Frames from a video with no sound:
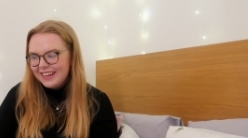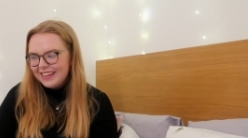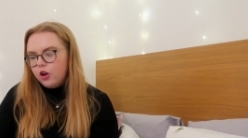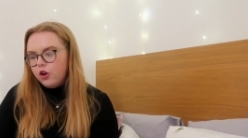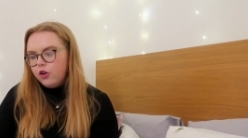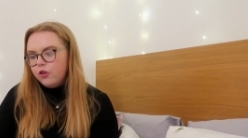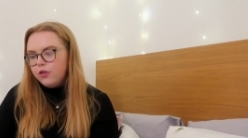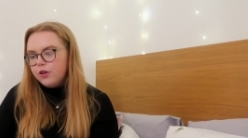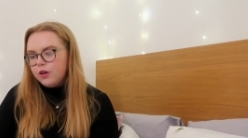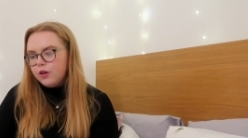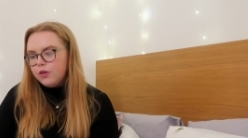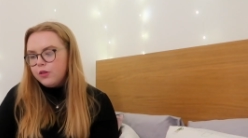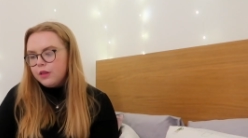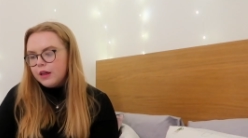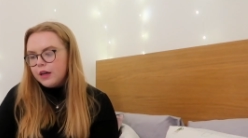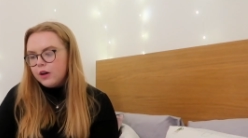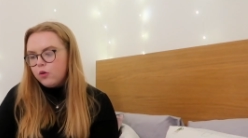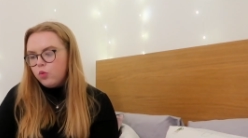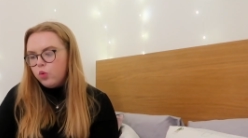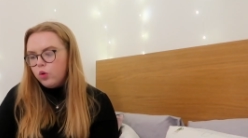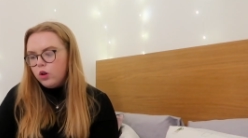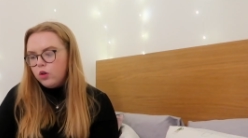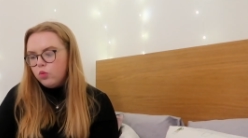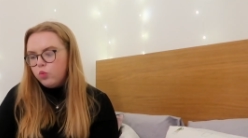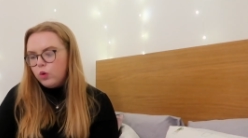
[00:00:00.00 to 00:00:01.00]
Who do you
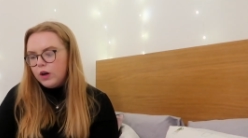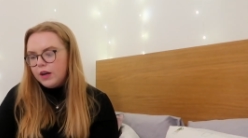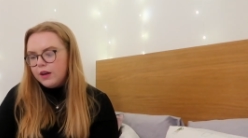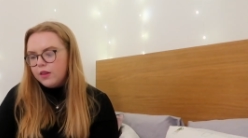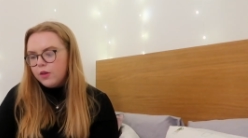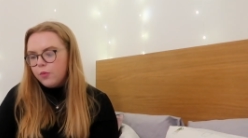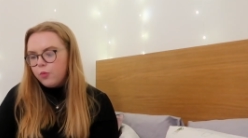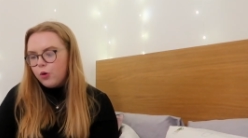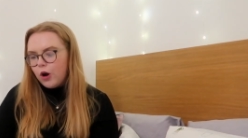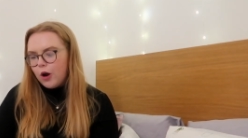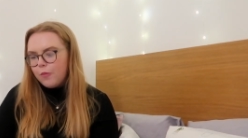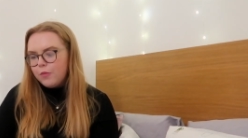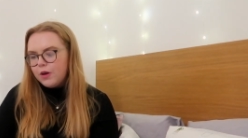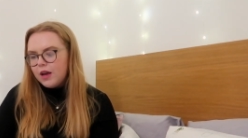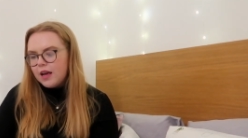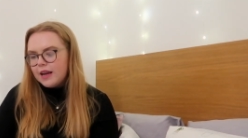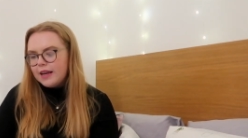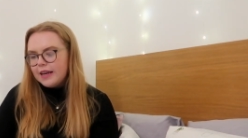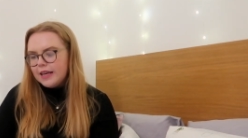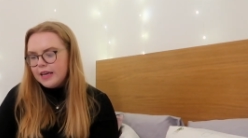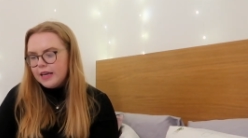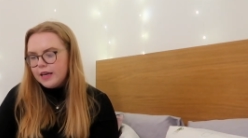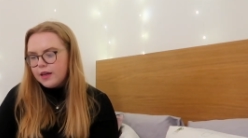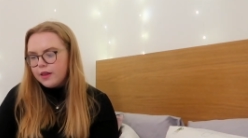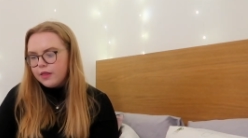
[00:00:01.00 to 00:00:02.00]
think will win the Premier
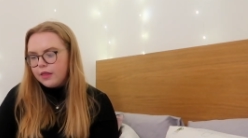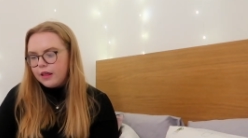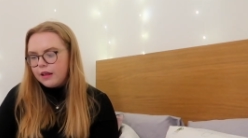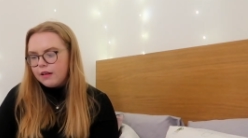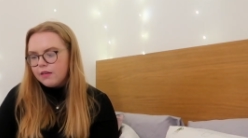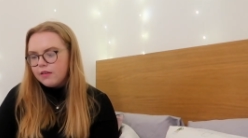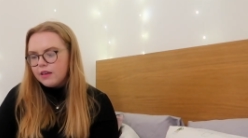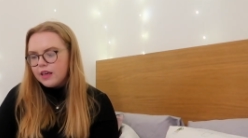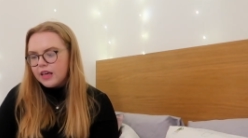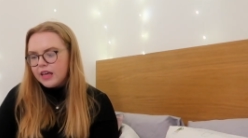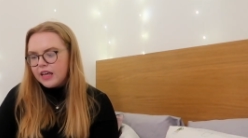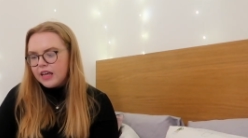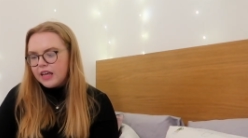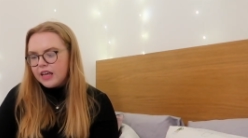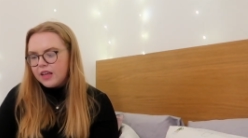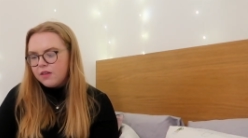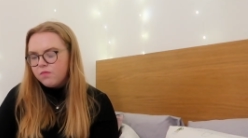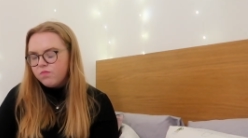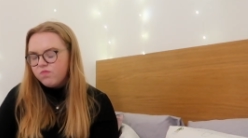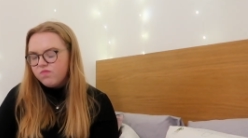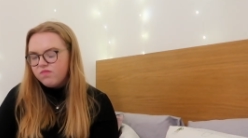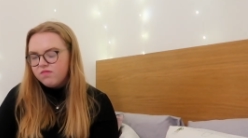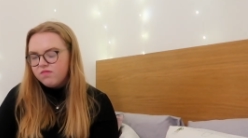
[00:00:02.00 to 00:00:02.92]
League this year?